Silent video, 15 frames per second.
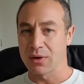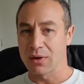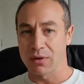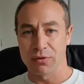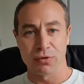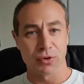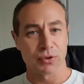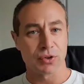
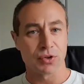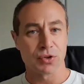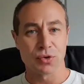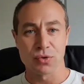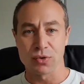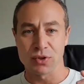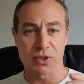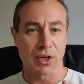photo
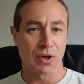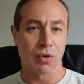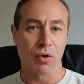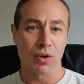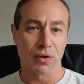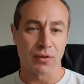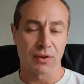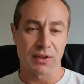shoots and
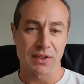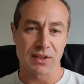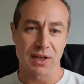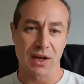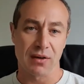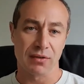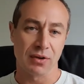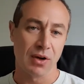all of that
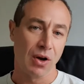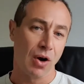stuff.